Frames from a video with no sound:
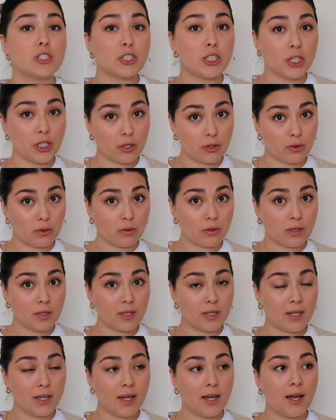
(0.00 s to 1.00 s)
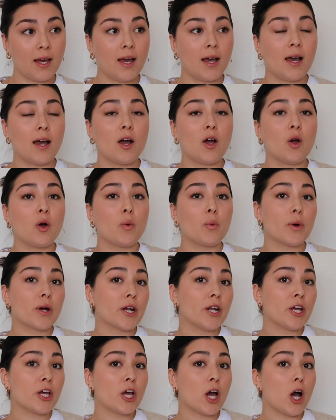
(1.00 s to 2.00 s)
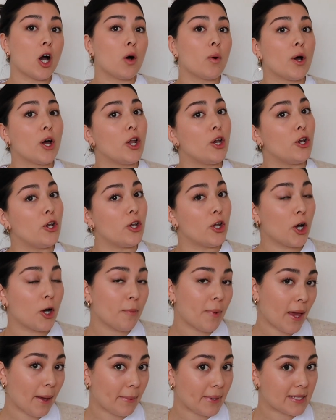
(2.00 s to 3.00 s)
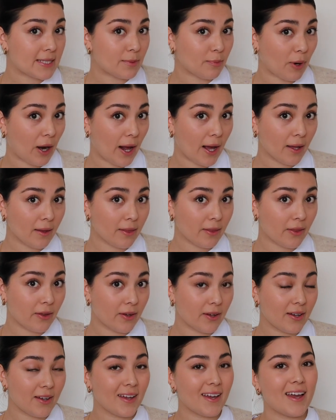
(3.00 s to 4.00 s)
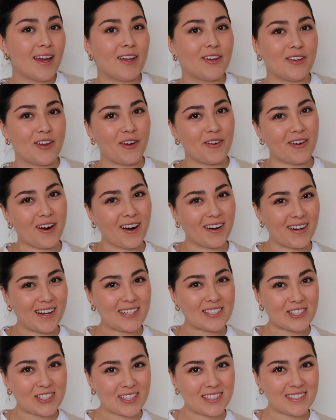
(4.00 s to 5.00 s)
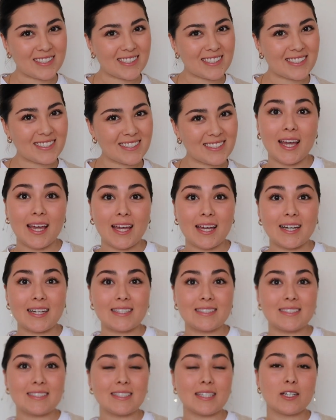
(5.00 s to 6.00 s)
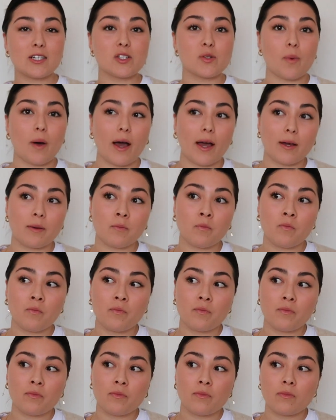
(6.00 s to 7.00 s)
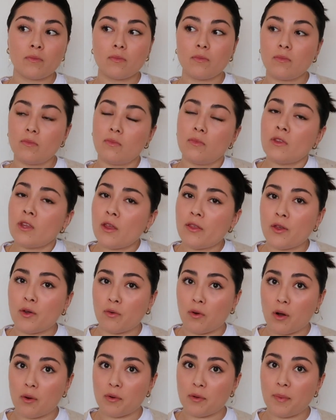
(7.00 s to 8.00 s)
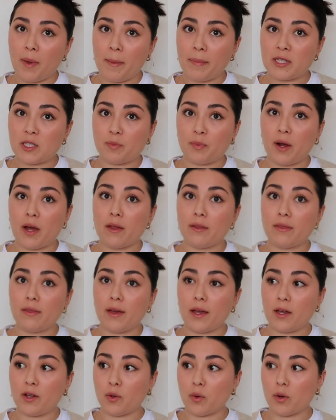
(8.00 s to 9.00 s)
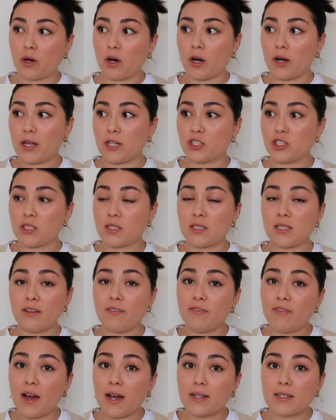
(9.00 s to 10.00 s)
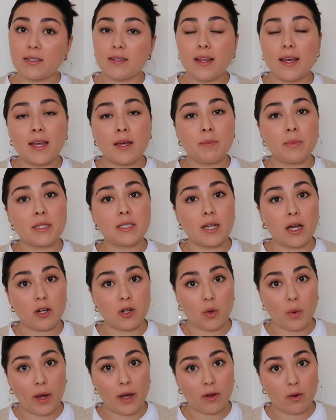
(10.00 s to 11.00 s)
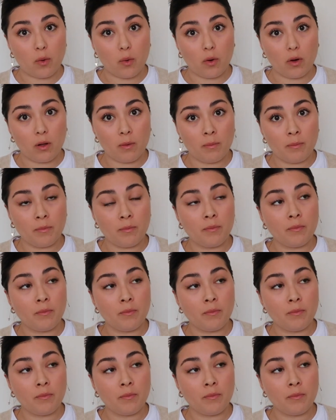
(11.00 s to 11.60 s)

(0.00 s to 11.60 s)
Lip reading: 2, we're gonna go no baby's breath and no carnations. And here's why. Nothing wrong with baby's breath and or carnations. In fact, they can be done quite cool.